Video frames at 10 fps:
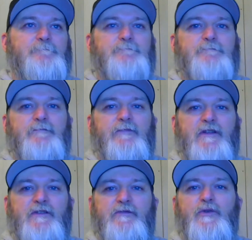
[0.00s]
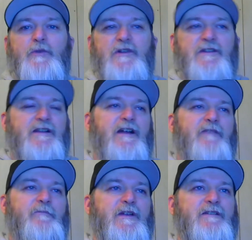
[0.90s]
these few months that I've
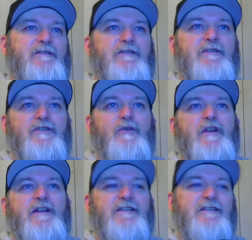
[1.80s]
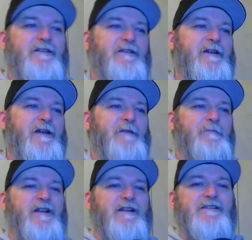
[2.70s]
been doing this. But
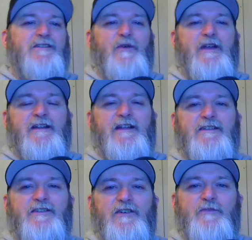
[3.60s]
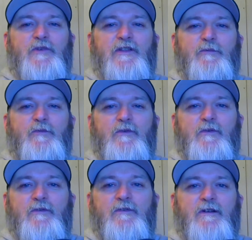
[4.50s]
let's go ahead and get started with
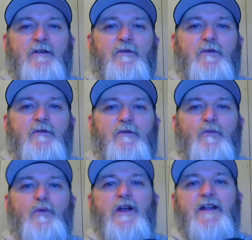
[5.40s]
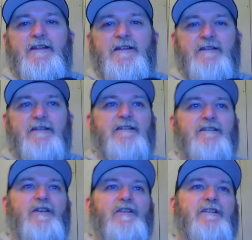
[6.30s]
what is
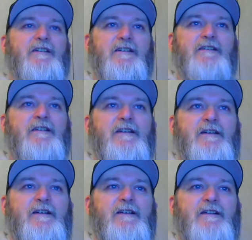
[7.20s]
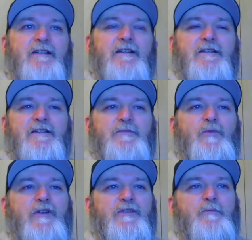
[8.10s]
on this
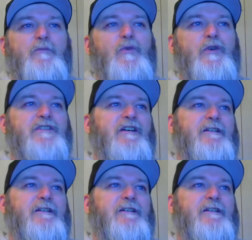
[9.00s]
morning's morning talk.